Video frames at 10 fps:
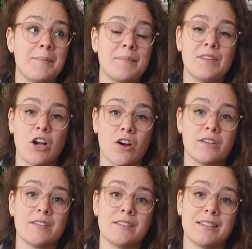the
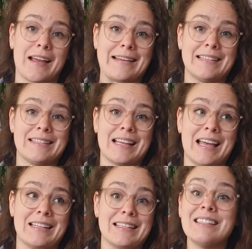arts, science,
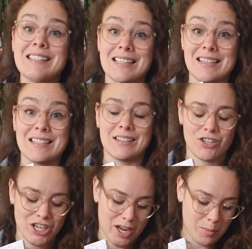and
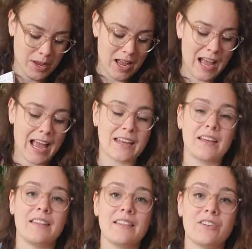citizenship. And
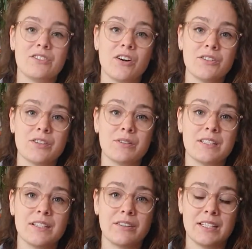there's also a
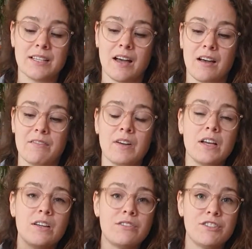series of
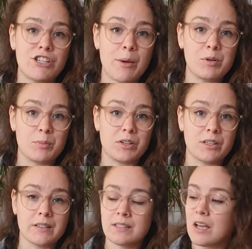chapter
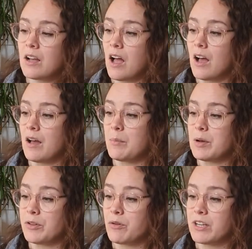books
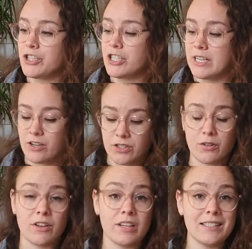about the questionnaires. So
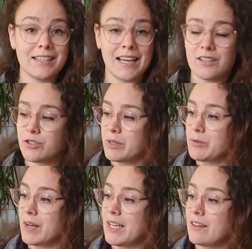there is an Ada Twist
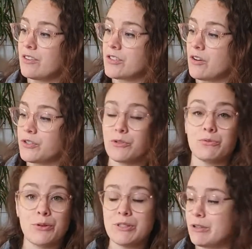one, and there's also Rosie